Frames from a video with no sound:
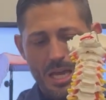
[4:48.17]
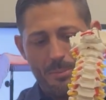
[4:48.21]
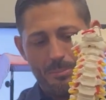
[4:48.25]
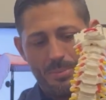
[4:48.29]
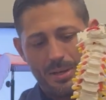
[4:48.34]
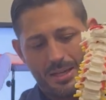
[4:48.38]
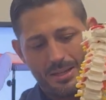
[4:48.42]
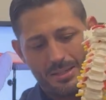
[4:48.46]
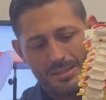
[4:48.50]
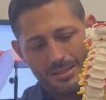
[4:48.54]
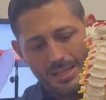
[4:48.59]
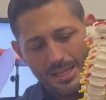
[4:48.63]

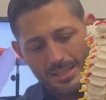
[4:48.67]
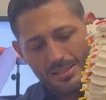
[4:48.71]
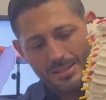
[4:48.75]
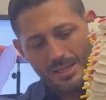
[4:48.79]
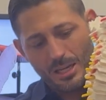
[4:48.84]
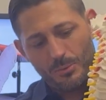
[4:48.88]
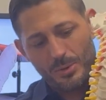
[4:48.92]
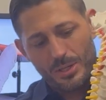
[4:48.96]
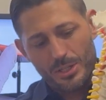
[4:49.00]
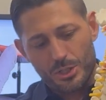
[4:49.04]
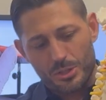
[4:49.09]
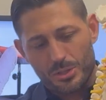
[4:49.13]
Because let's
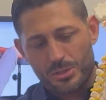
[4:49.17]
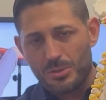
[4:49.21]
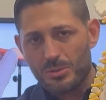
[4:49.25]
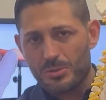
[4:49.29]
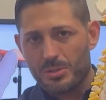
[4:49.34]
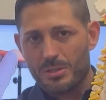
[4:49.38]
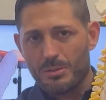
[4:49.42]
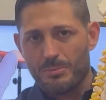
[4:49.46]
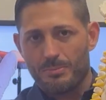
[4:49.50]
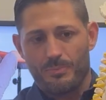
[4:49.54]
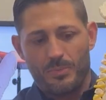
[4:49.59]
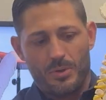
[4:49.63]
say we just do
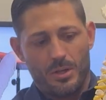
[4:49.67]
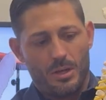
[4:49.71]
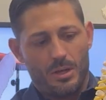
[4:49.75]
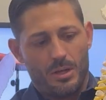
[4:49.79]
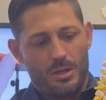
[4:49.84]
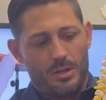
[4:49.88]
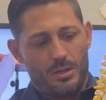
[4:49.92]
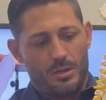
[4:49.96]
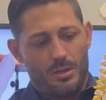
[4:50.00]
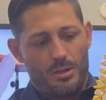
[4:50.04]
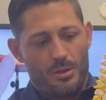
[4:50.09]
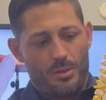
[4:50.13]
some
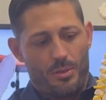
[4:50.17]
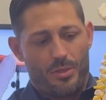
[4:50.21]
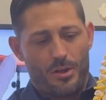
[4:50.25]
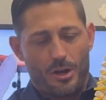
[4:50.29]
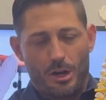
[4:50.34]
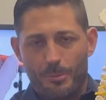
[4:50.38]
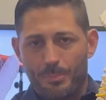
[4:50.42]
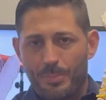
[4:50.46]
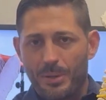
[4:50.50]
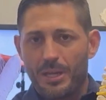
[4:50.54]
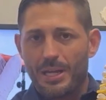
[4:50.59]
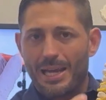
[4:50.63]

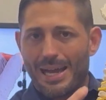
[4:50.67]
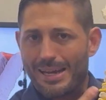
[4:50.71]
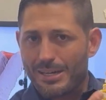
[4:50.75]
therapy